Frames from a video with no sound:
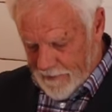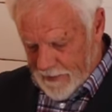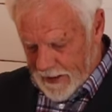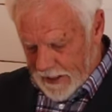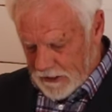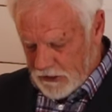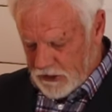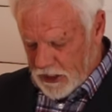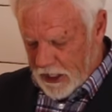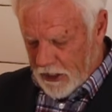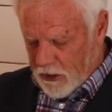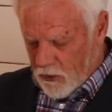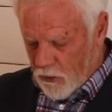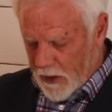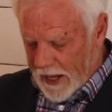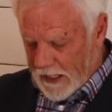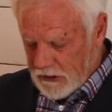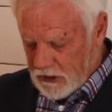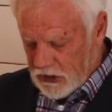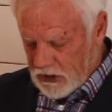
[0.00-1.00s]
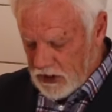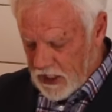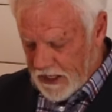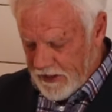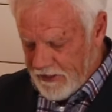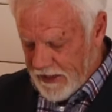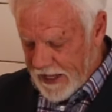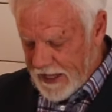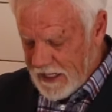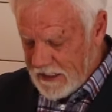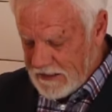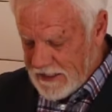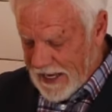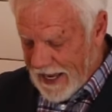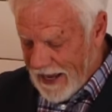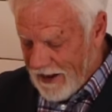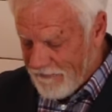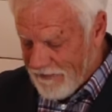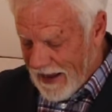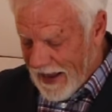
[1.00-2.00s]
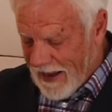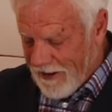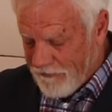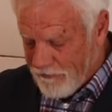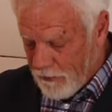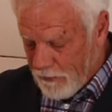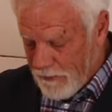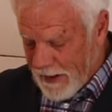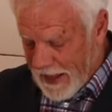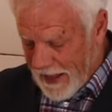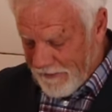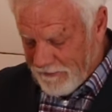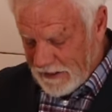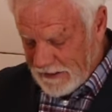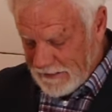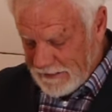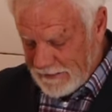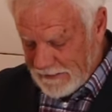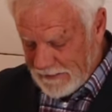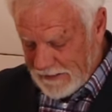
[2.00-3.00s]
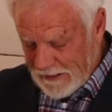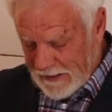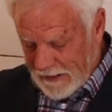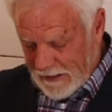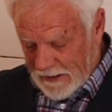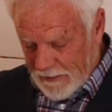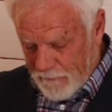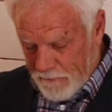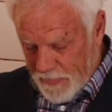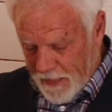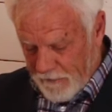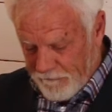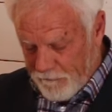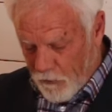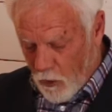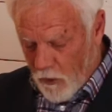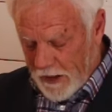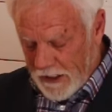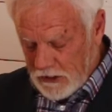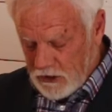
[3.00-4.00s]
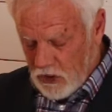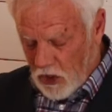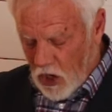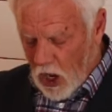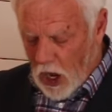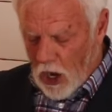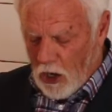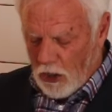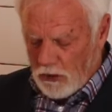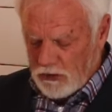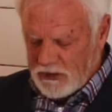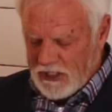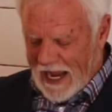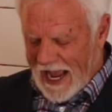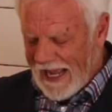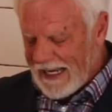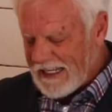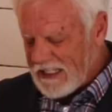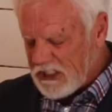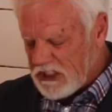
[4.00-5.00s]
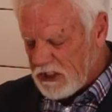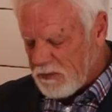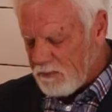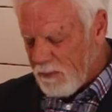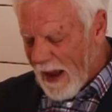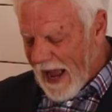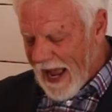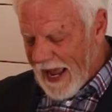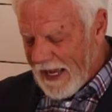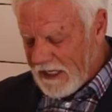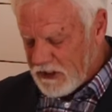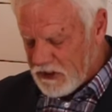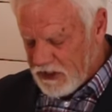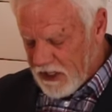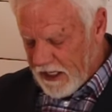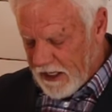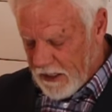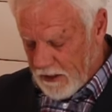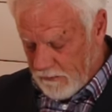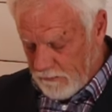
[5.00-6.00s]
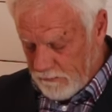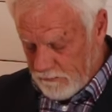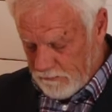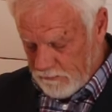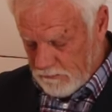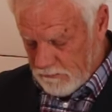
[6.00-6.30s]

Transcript: And said courageously, These have I from heaven, and for his laws I despise them.